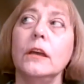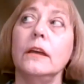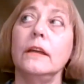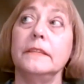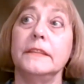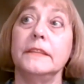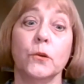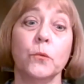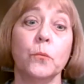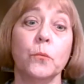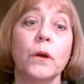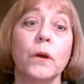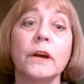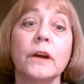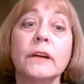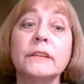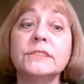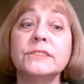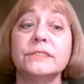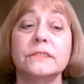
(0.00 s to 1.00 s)
There
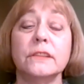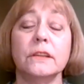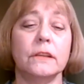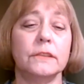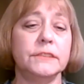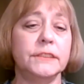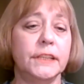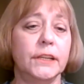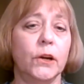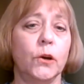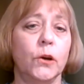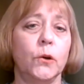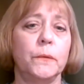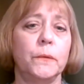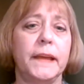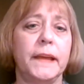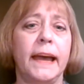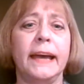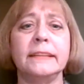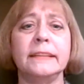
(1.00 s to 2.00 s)
weren't, you know,
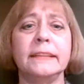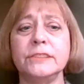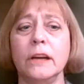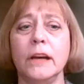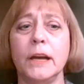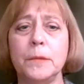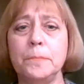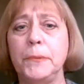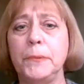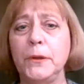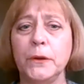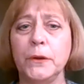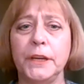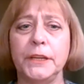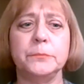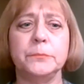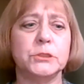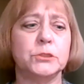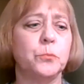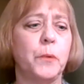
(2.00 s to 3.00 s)
that time
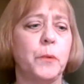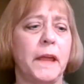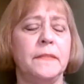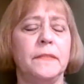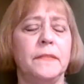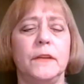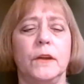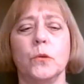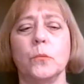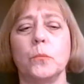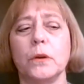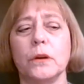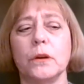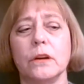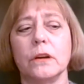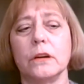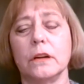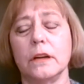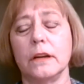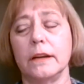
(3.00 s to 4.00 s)
period was when there
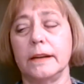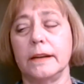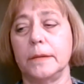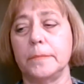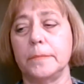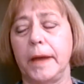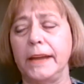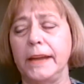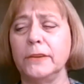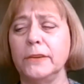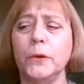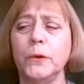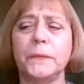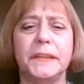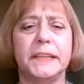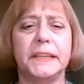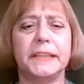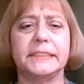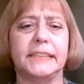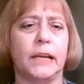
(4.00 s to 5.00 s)
were, I don't know
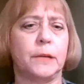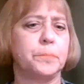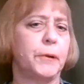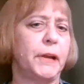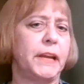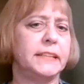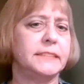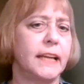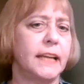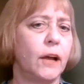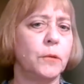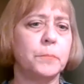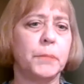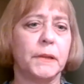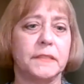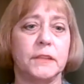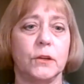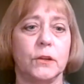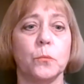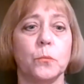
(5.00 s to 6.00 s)
the exact breakdown,
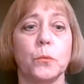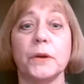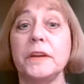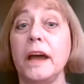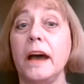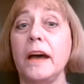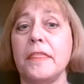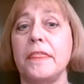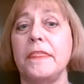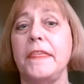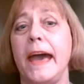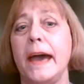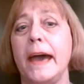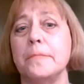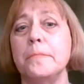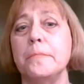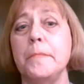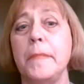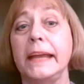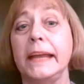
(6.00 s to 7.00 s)
but there were not
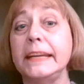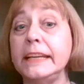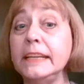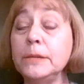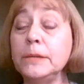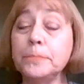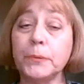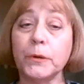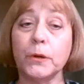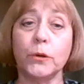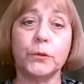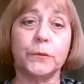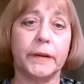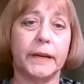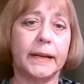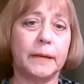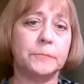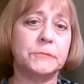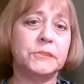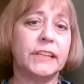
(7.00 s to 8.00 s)
that many
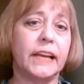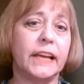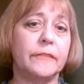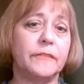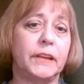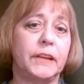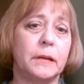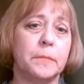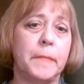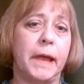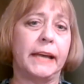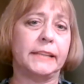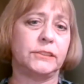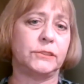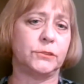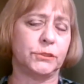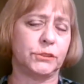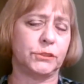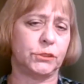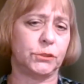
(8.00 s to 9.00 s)
programs having a
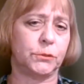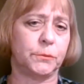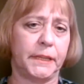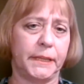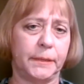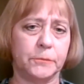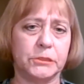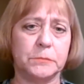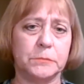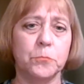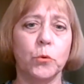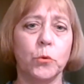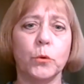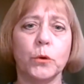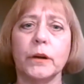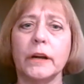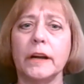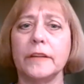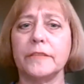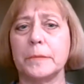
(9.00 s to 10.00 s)
master's degree. It was
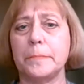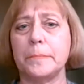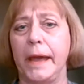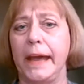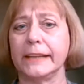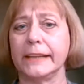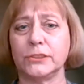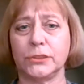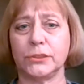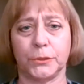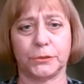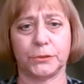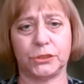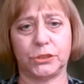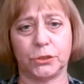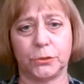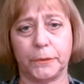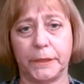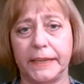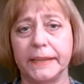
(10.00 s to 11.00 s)
more of the bachelor's
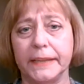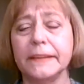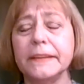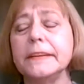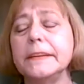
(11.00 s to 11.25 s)
degree.